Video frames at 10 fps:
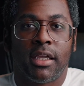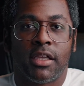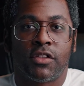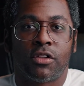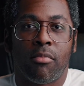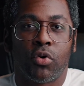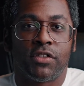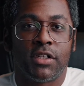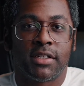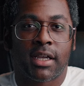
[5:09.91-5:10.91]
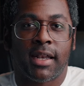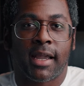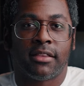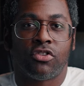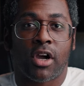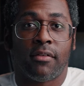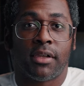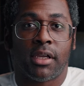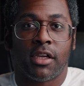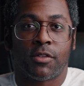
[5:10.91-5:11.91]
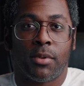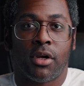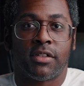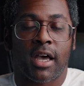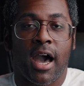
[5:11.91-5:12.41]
is the most disconnected driving experience